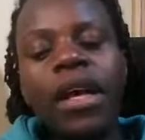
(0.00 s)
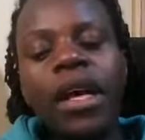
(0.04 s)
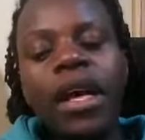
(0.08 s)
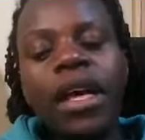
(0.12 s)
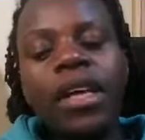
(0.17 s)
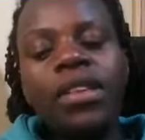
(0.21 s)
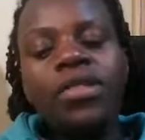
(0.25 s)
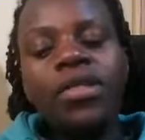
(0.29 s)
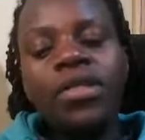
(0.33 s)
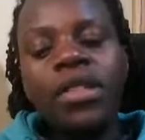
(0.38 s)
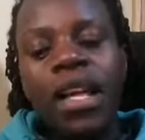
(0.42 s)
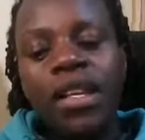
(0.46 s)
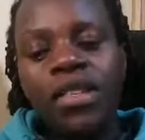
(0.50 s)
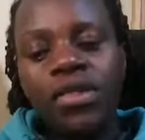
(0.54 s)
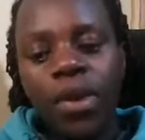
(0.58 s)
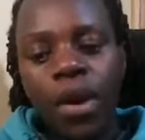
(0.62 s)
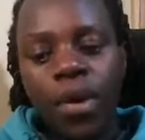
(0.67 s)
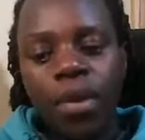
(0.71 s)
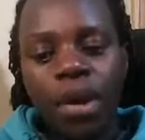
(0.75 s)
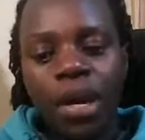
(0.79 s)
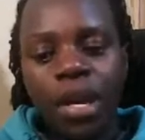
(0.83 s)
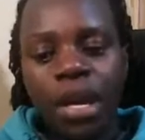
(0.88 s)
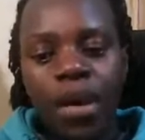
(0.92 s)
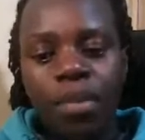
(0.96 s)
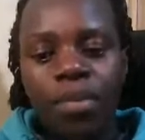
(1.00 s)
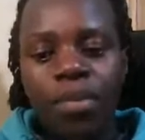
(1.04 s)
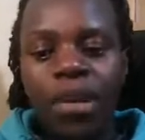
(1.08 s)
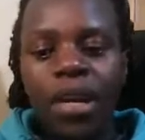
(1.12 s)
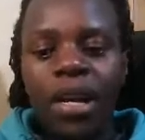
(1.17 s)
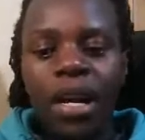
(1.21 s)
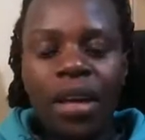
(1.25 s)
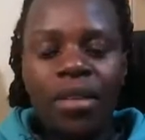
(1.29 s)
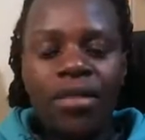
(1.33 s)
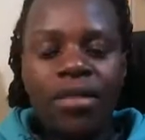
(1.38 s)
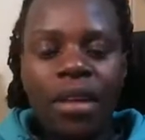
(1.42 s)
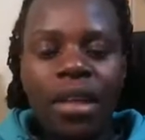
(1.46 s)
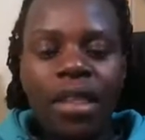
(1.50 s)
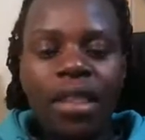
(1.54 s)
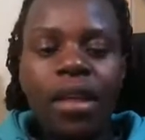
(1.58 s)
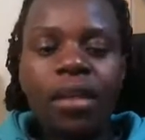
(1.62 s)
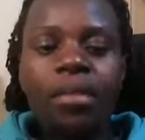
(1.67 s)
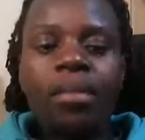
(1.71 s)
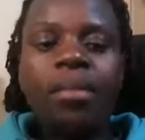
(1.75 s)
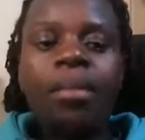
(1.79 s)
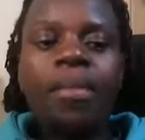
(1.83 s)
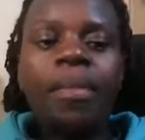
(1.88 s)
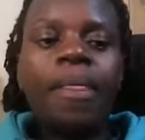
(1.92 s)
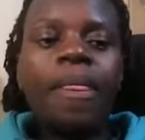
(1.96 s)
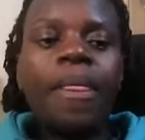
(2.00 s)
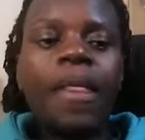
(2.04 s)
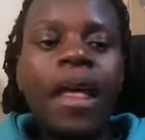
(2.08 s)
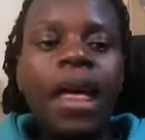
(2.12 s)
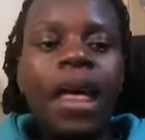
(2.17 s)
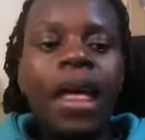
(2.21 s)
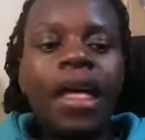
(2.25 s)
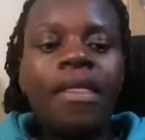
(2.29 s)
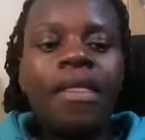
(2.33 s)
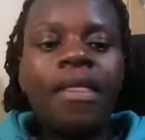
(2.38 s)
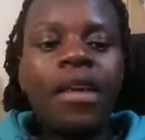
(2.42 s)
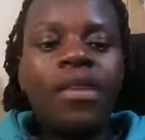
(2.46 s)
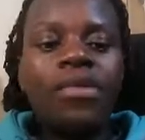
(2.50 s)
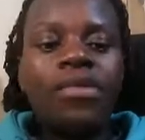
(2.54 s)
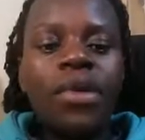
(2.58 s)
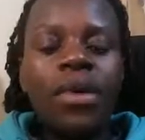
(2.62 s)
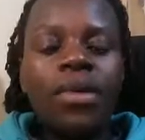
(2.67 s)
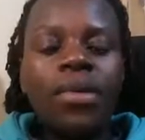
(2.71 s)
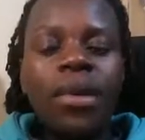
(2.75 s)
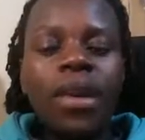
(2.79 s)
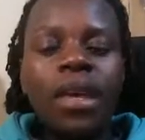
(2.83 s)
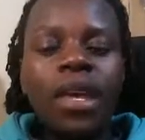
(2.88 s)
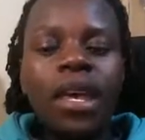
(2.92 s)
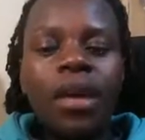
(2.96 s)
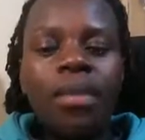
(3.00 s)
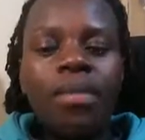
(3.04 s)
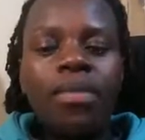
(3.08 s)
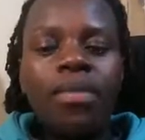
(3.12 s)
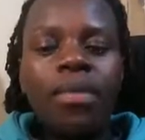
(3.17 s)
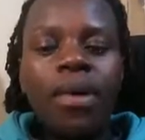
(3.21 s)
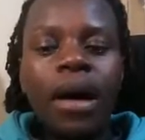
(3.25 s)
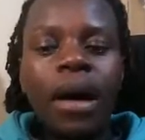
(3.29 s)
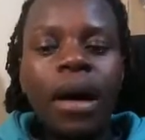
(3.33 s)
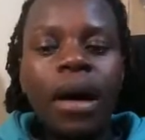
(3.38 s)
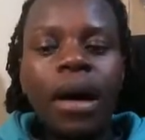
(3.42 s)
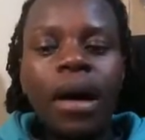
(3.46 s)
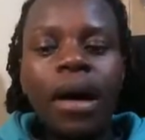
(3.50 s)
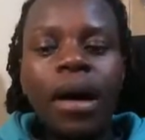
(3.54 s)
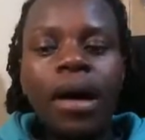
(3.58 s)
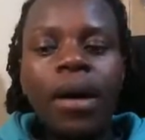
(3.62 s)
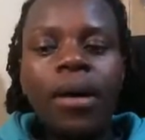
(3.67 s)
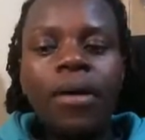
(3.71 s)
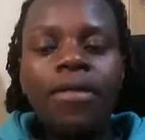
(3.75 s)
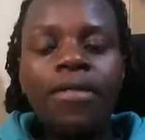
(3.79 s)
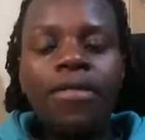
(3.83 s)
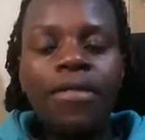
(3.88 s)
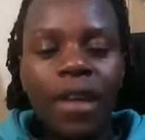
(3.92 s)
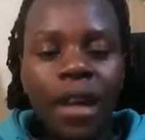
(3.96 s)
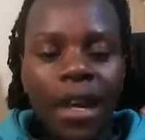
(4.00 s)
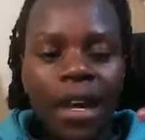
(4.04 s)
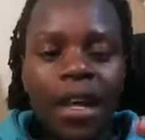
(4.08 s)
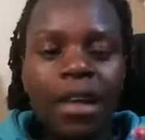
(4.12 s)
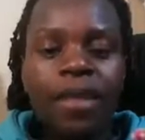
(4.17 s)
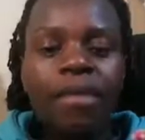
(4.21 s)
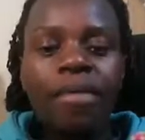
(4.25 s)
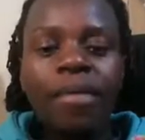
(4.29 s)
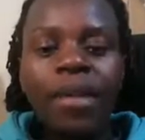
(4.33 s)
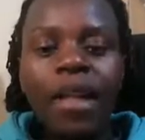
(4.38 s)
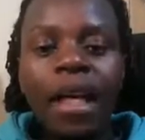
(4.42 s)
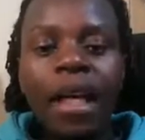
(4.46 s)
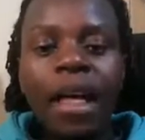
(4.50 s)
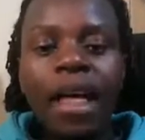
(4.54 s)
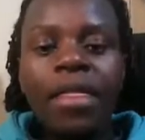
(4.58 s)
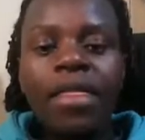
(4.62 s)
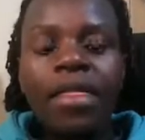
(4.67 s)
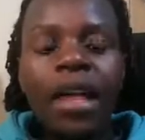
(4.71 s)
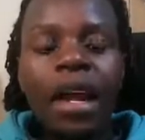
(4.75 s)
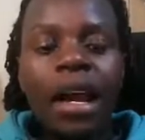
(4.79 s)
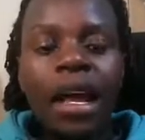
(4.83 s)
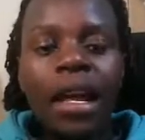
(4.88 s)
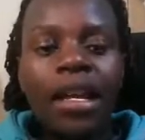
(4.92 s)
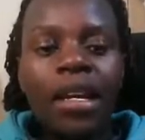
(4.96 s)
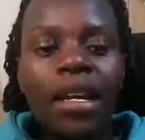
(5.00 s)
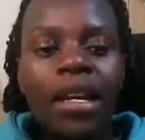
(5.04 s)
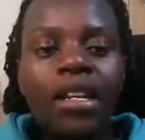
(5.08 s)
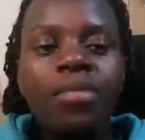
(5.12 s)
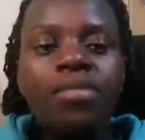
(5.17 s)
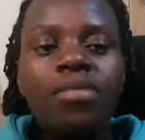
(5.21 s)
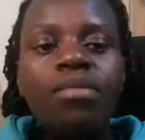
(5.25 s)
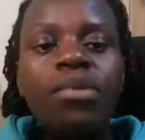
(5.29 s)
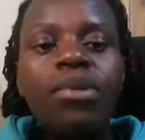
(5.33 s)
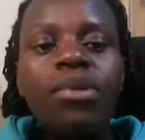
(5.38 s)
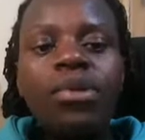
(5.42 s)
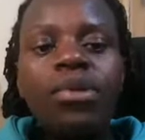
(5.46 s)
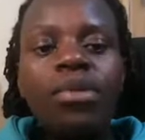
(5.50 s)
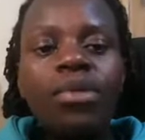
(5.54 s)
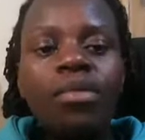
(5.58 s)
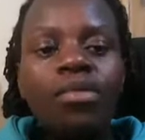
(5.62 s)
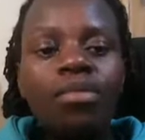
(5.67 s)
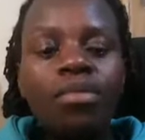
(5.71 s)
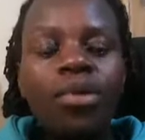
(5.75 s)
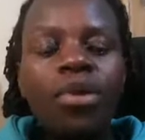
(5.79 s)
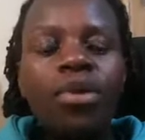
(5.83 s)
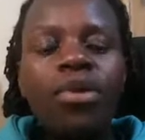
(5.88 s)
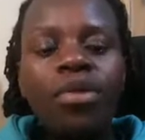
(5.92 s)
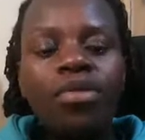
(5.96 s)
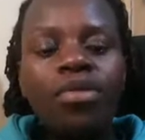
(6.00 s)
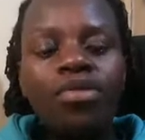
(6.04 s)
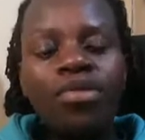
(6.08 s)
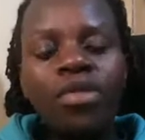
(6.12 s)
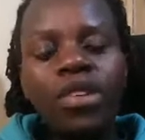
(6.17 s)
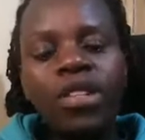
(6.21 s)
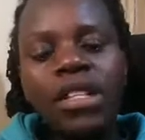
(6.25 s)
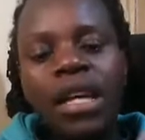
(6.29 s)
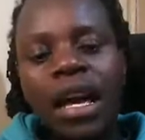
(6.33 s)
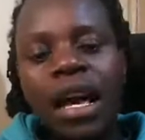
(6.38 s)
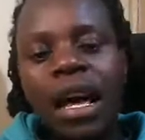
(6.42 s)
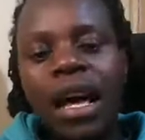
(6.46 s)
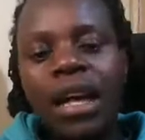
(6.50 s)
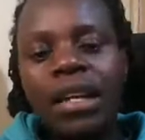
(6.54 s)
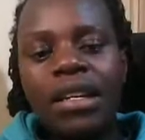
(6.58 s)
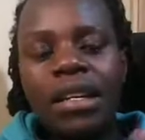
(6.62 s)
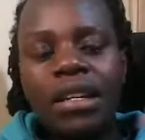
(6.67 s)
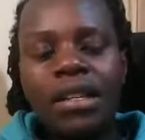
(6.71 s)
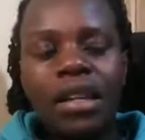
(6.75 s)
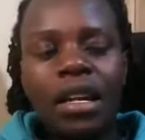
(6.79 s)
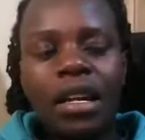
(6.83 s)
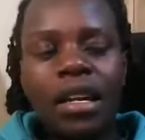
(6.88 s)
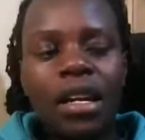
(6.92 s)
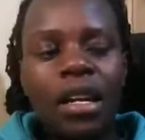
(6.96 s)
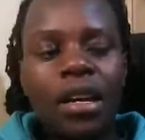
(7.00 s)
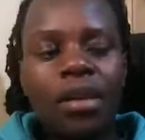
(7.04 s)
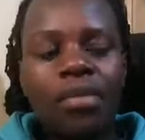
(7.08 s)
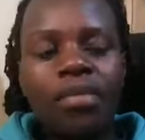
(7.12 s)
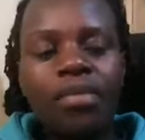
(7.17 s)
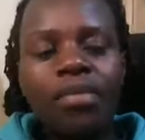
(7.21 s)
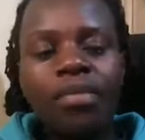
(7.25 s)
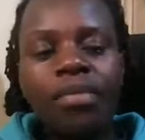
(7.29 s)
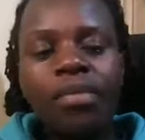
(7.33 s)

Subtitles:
so that's why we keep craving them. That's why we keep feeling that I need more of what I had yesterday.